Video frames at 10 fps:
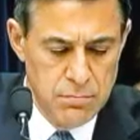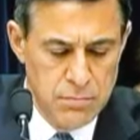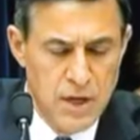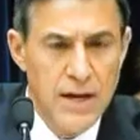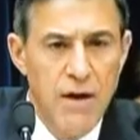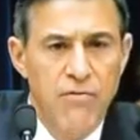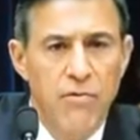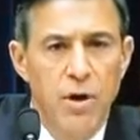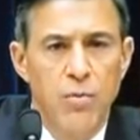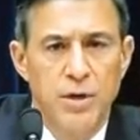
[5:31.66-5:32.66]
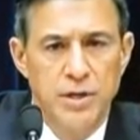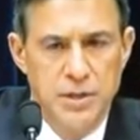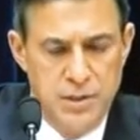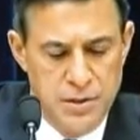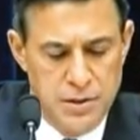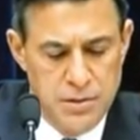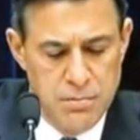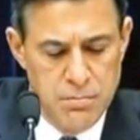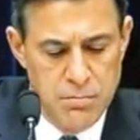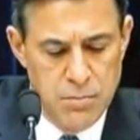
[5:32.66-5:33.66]
And now for our witnesses,
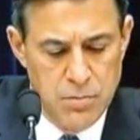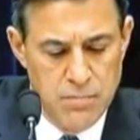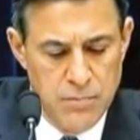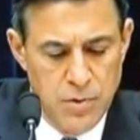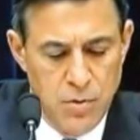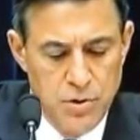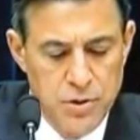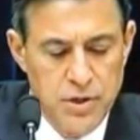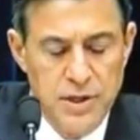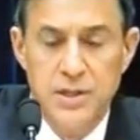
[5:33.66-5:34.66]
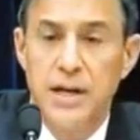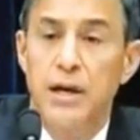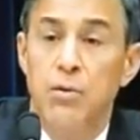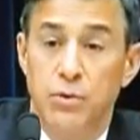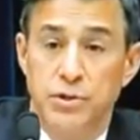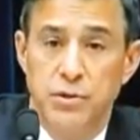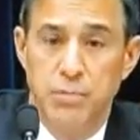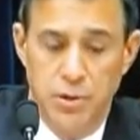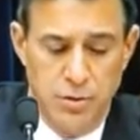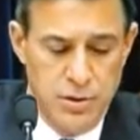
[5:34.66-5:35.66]
or should I say our
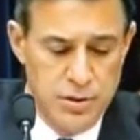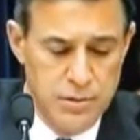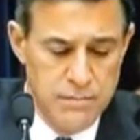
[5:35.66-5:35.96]
whistleblowers.